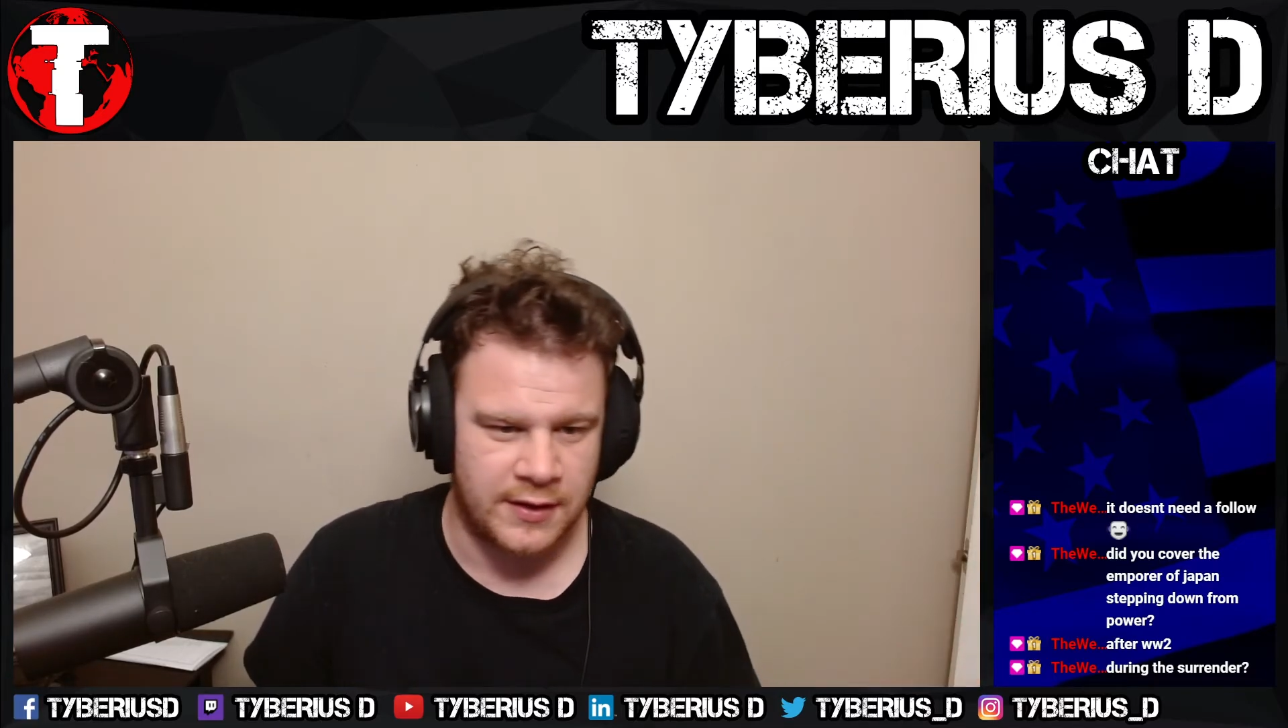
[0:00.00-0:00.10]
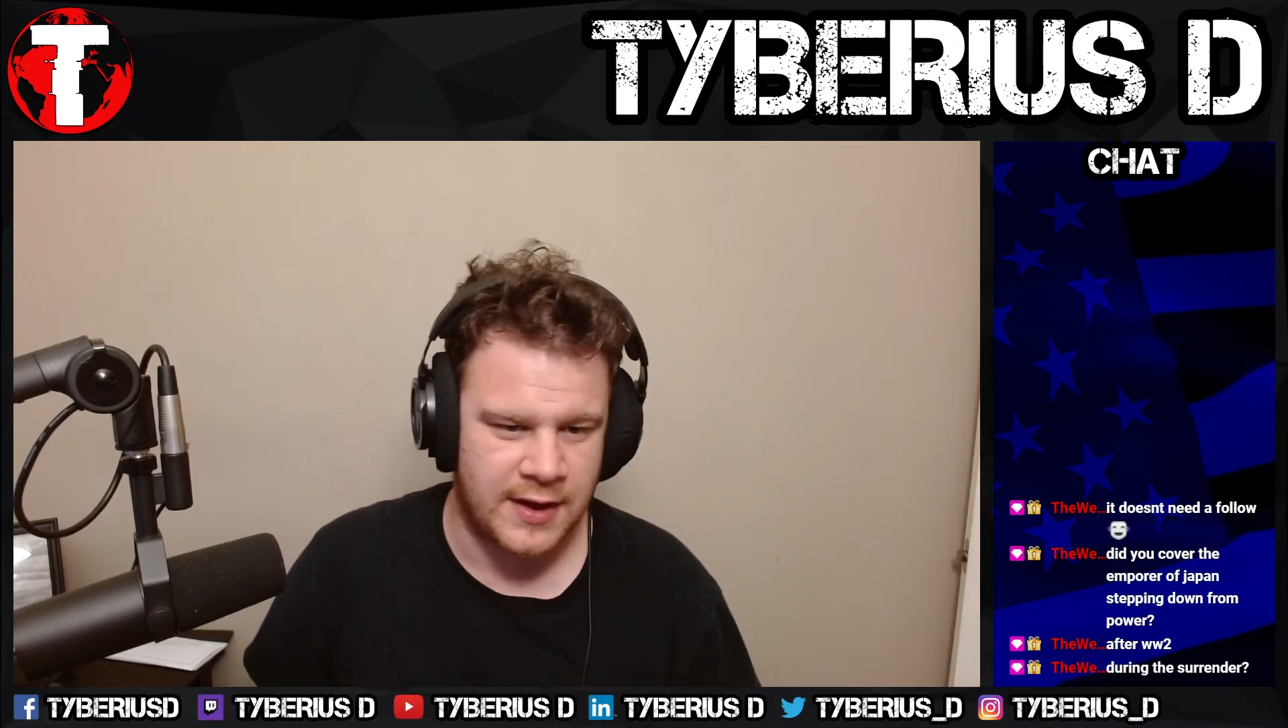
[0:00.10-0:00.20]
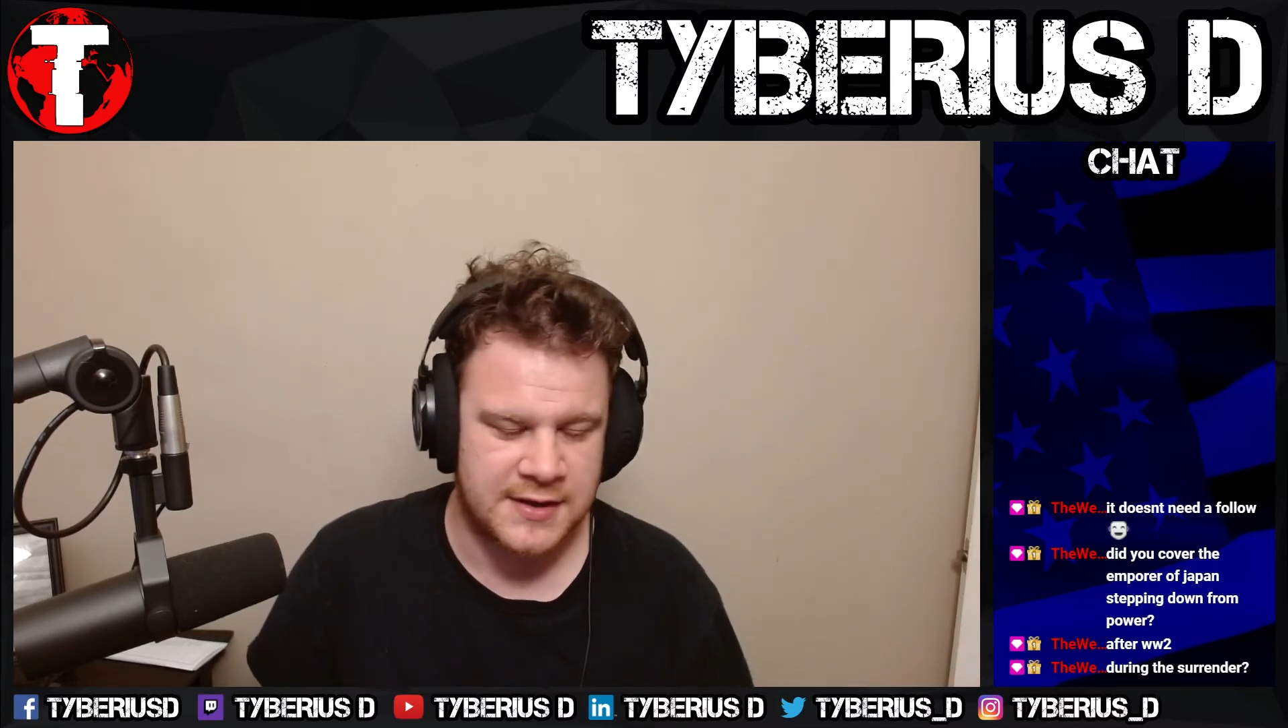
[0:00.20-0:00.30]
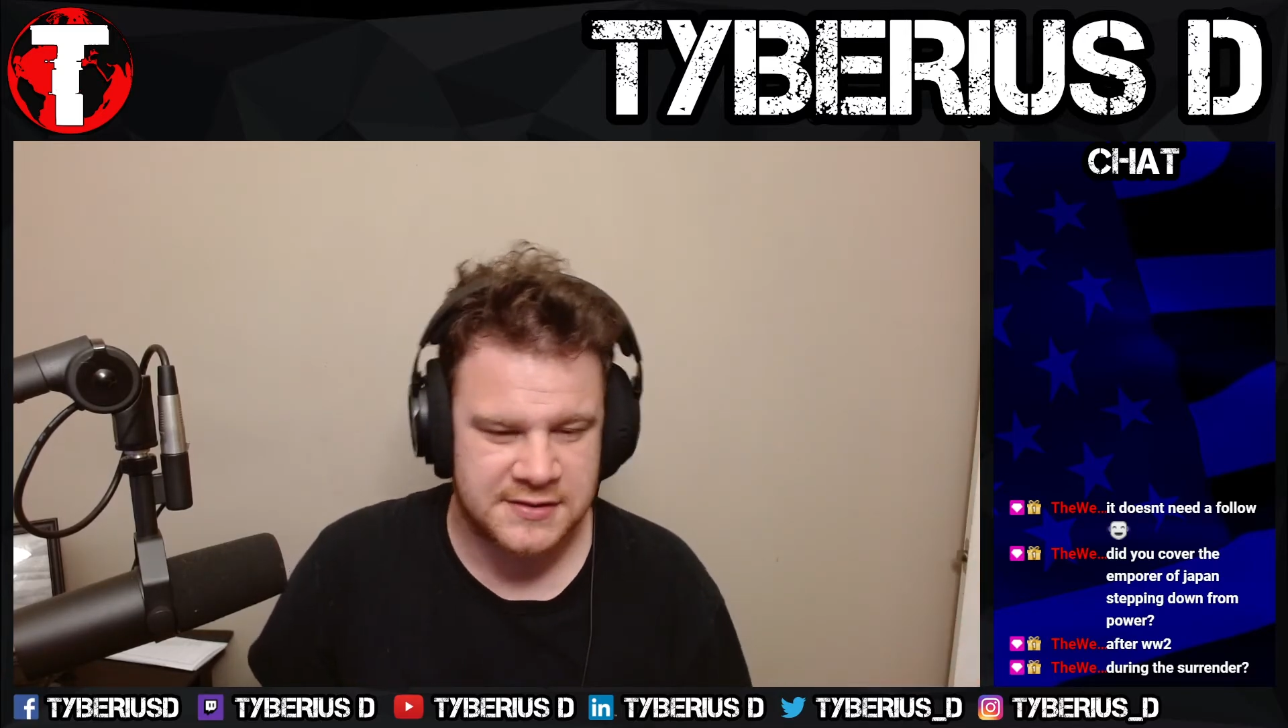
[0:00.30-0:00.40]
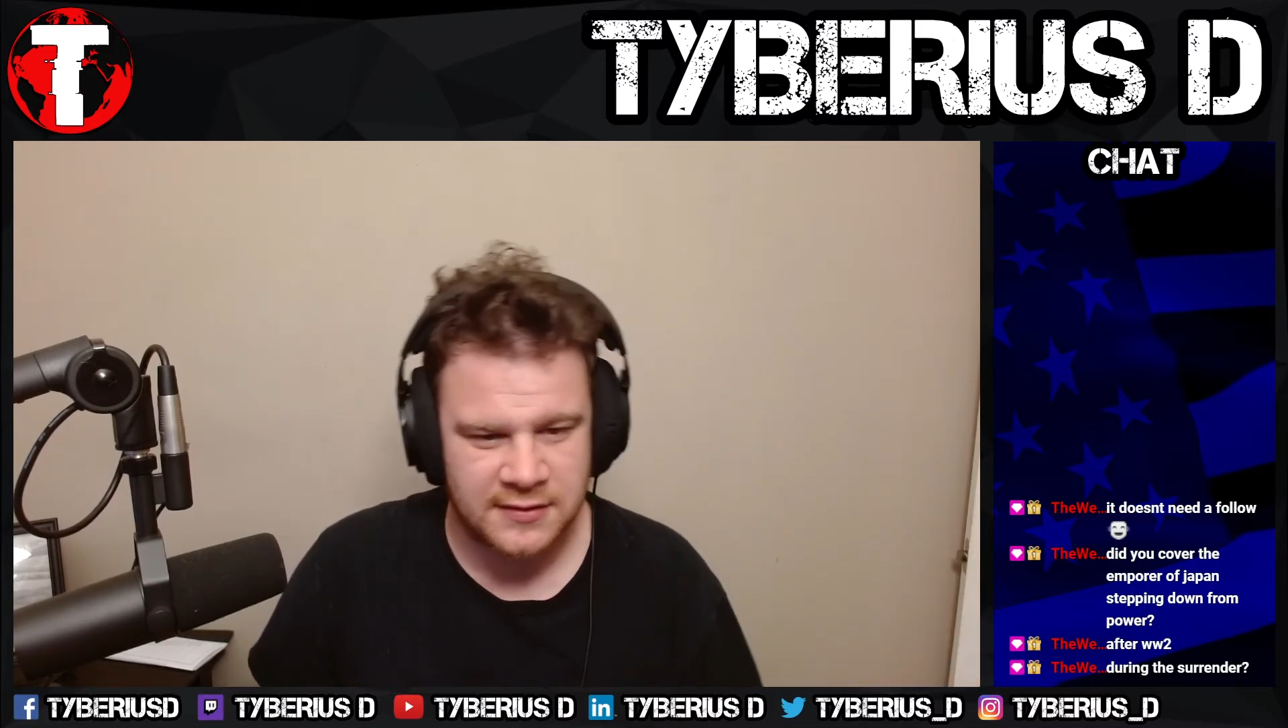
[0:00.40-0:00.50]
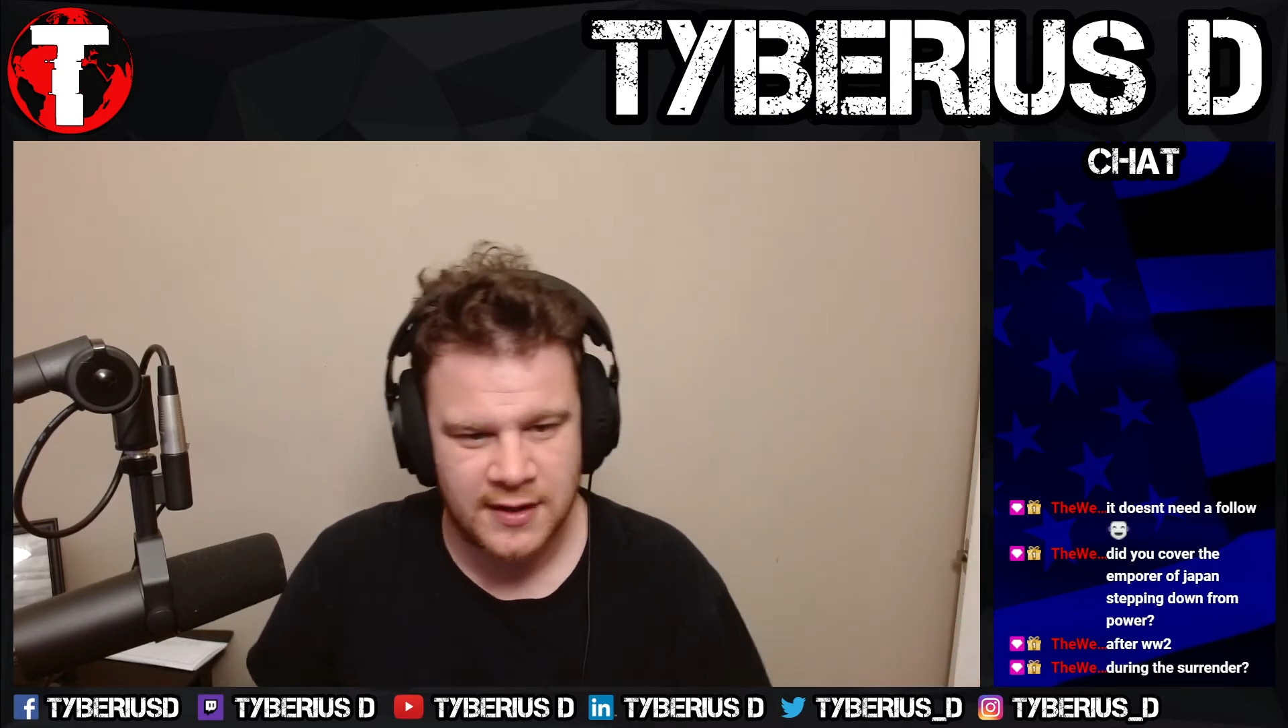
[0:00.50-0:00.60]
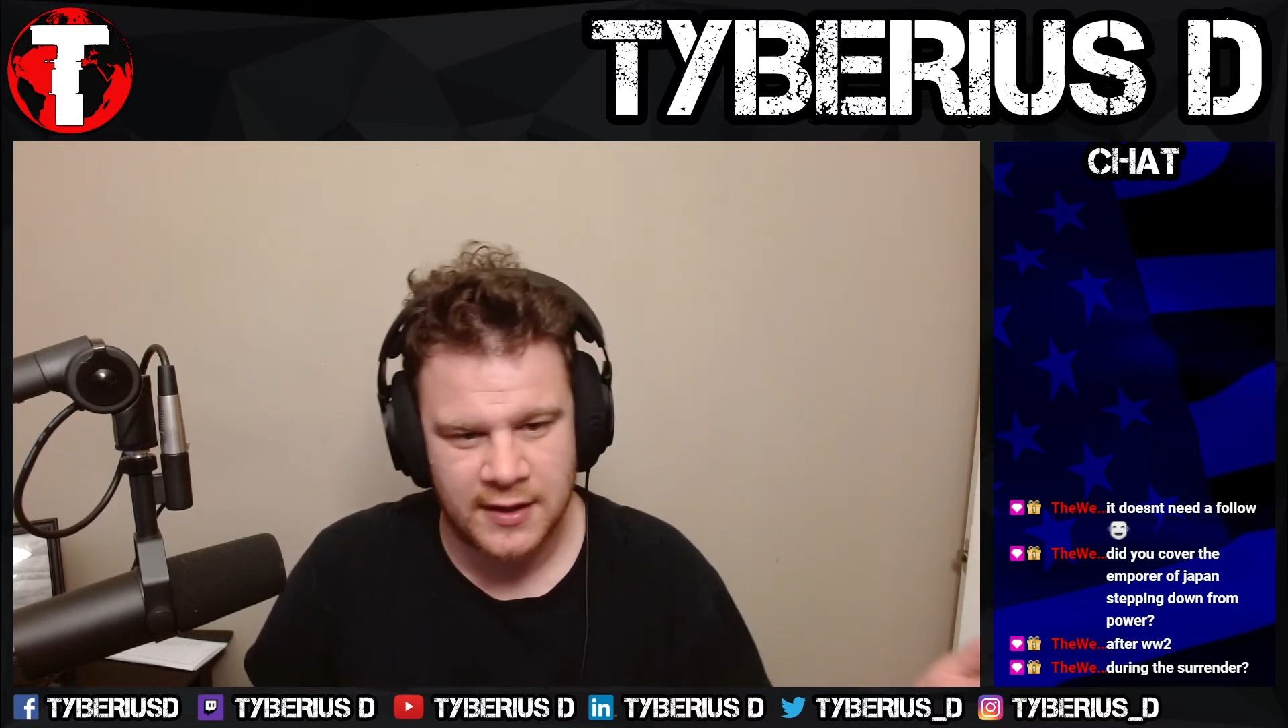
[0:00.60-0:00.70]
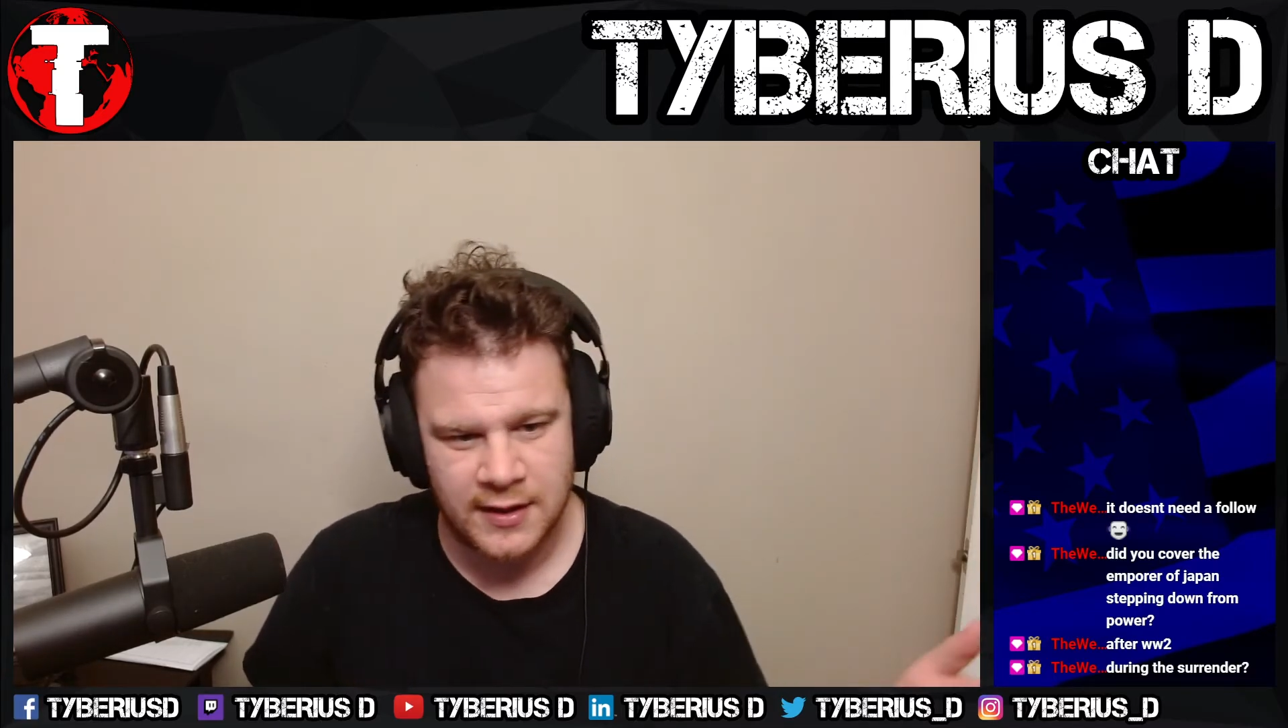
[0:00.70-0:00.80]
gasoline